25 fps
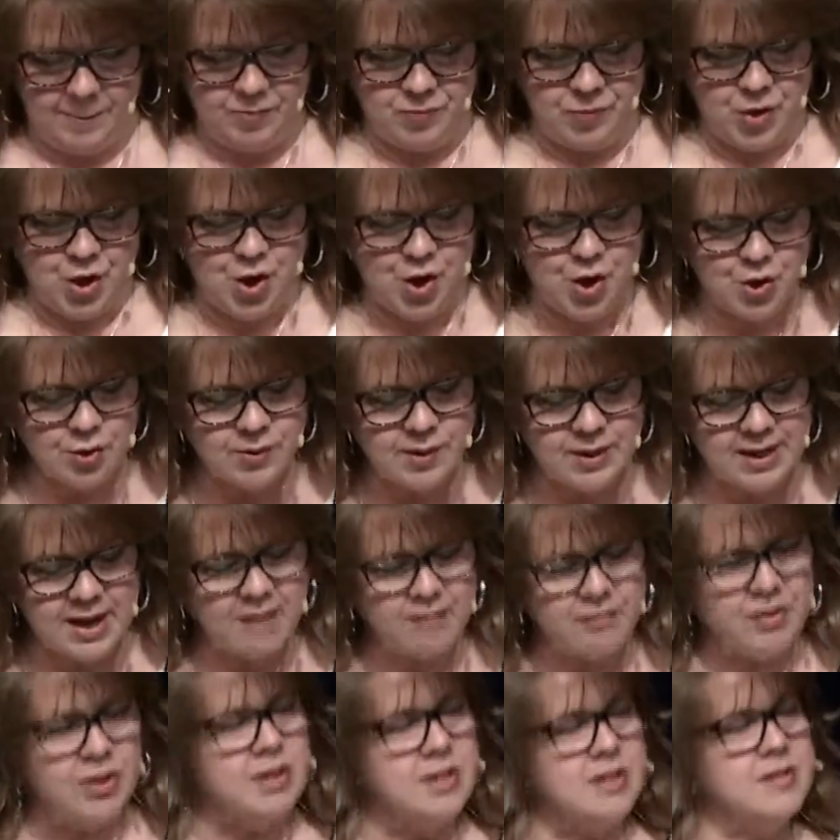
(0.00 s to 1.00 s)
Who would
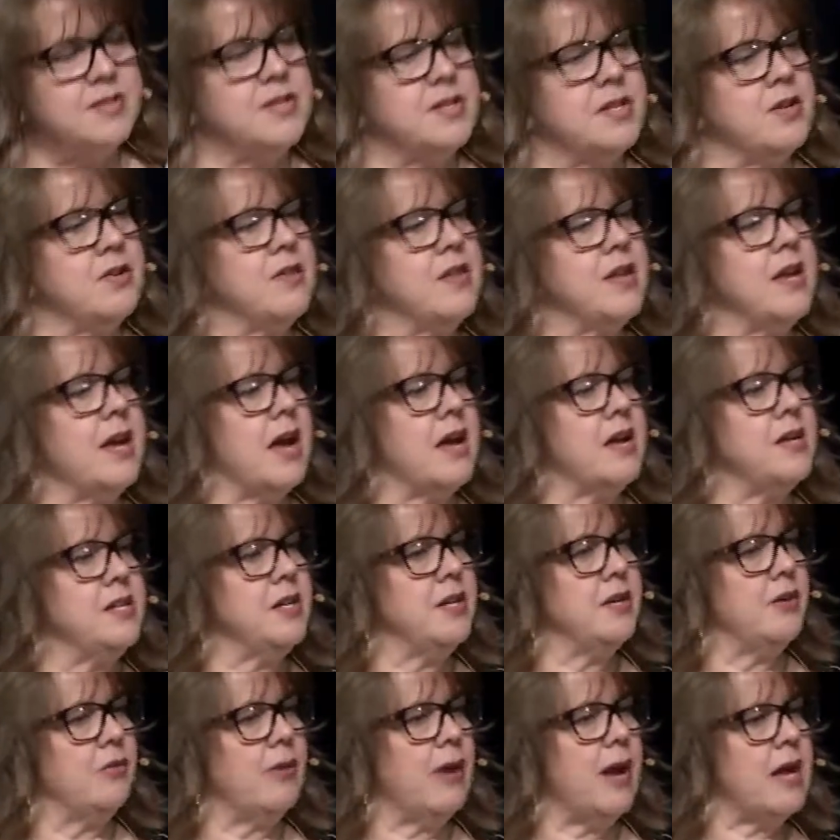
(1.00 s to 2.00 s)
ever consider the
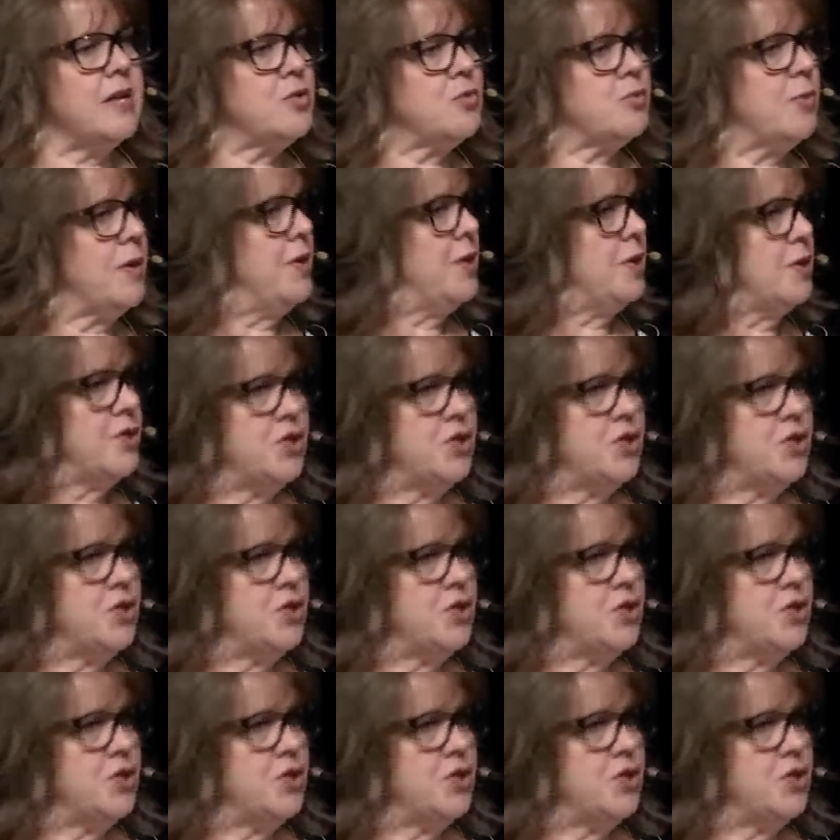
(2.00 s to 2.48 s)
idea of rest when there's